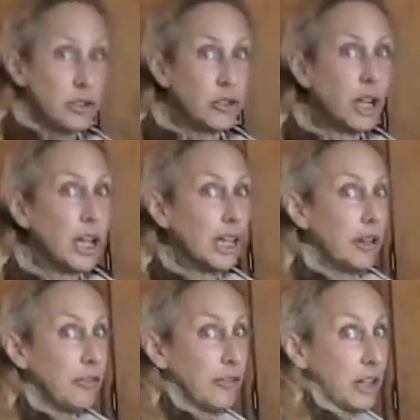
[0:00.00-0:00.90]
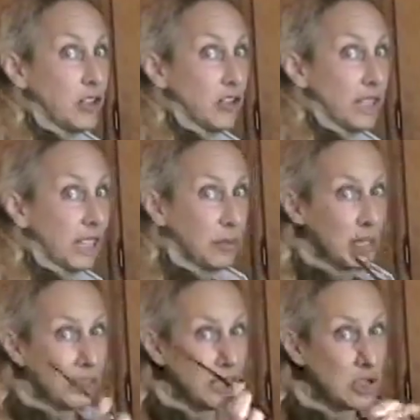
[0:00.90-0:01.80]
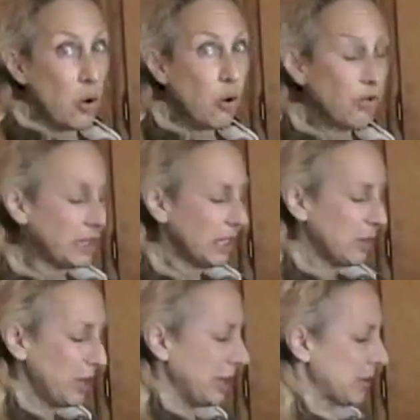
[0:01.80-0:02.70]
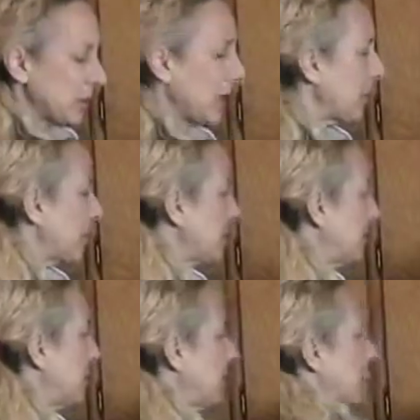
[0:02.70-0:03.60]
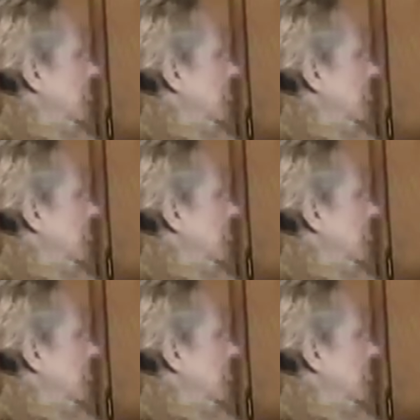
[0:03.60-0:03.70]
going to try a fresh vanilla bean. That's a whole vanilla bean. This one happens to be a